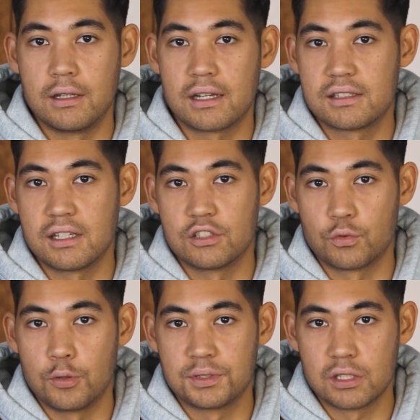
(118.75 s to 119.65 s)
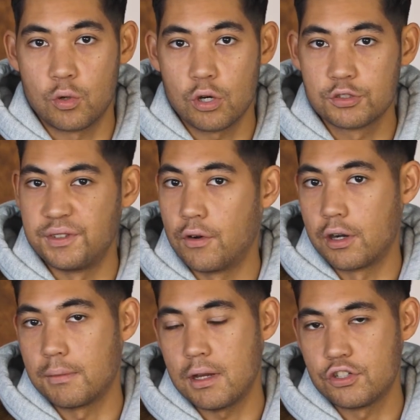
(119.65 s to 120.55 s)
Next thing is ropes and cords. We've
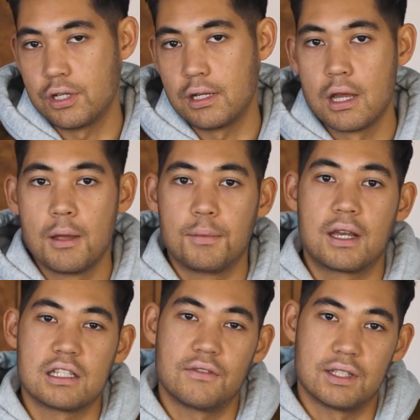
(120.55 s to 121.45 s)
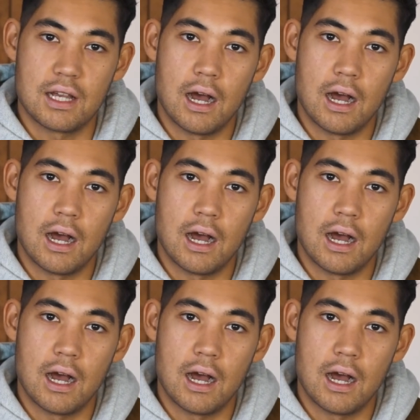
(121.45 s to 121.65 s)
already mentioned it. Because of its